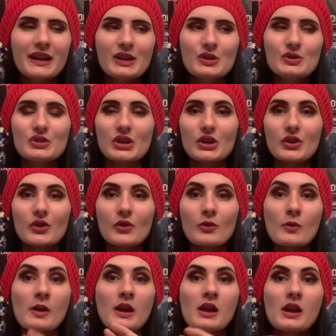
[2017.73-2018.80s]
to
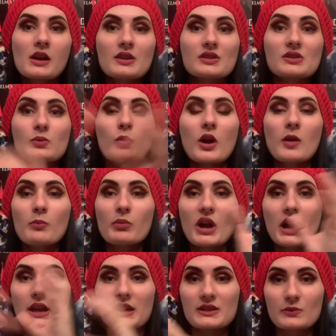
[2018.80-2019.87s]
swap
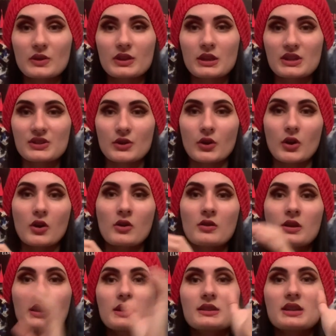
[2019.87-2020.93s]
bodies with this girl,
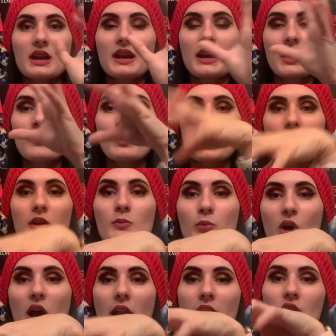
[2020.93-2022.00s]
take over her
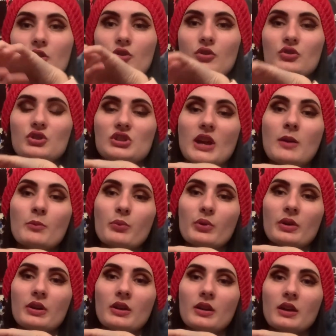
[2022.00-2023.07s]
body, dump
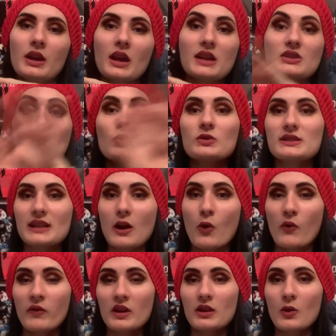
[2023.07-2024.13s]
his old
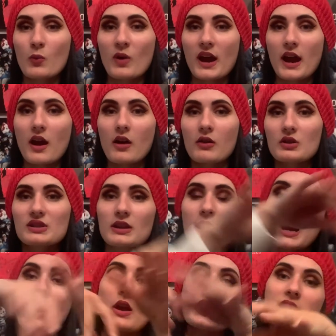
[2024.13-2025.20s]
self in the well, so
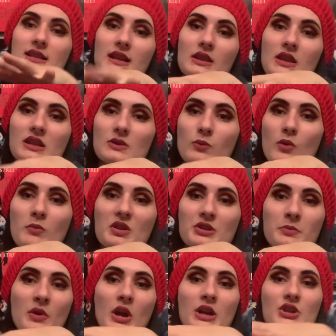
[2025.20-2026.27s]
now he's in this woman's
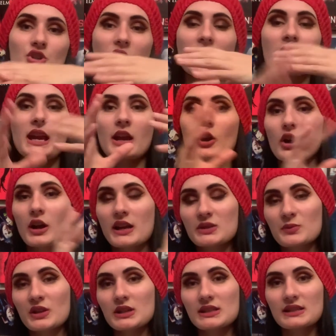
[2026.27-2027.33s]
body, try to get her
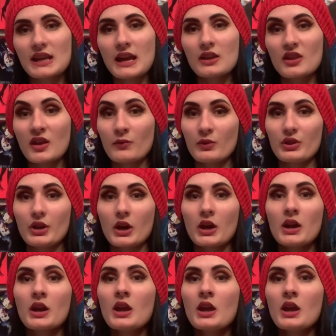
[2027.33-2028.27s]
husband to stay in love with her.